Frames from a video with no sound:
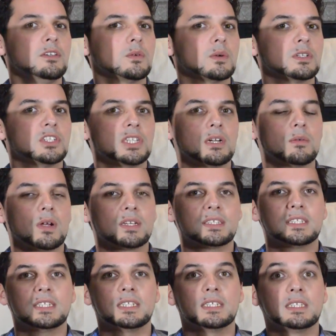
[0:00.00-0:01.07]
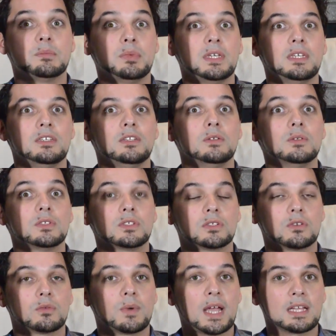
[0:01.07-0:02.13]
your generosity is being used
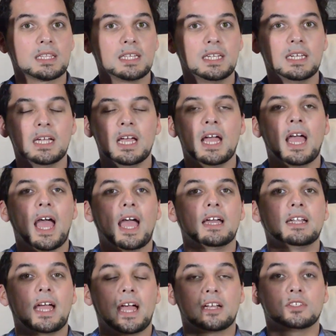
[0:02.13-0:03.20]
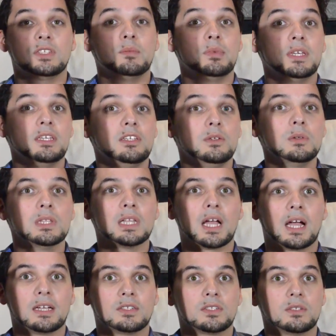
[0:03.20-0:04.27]
correctly and actually being
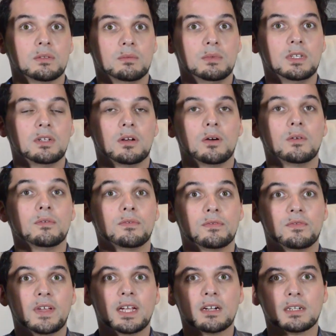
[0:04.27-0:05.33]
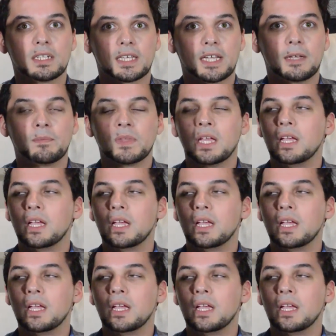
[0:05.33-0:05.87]
utilized, you know, fairly.